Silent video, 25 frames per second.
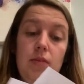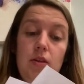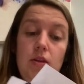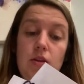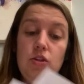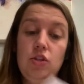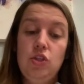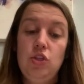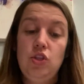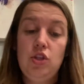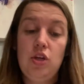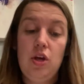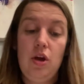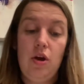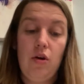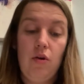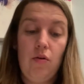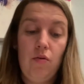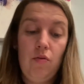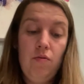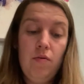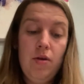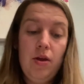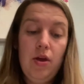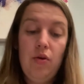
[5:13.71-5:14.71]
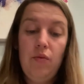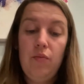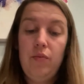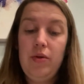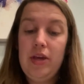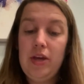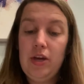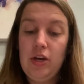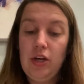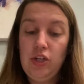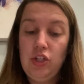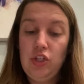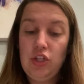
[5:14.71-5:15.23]
So we
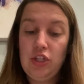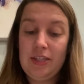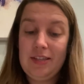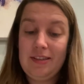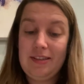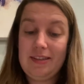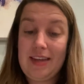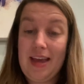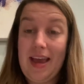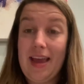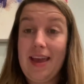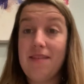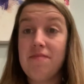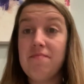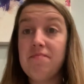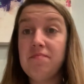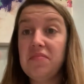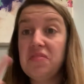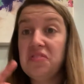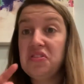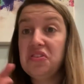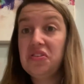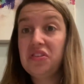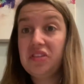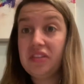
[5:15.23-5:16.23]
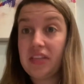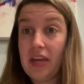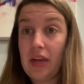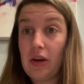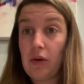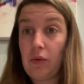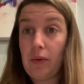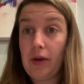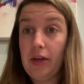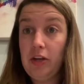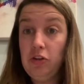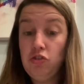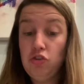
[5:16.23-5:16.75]
could just say
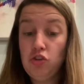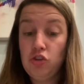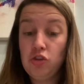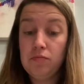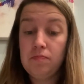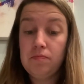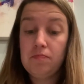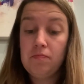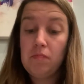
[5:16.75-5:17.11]
sandwich,